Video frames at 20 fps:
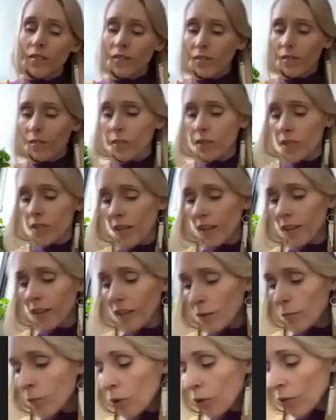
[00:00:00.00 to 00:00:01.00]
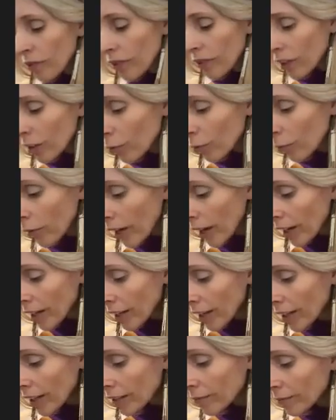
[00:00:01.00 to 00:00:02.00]
or gently moving your
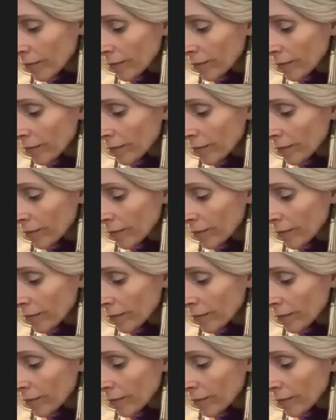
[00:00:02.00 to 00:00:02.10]
body.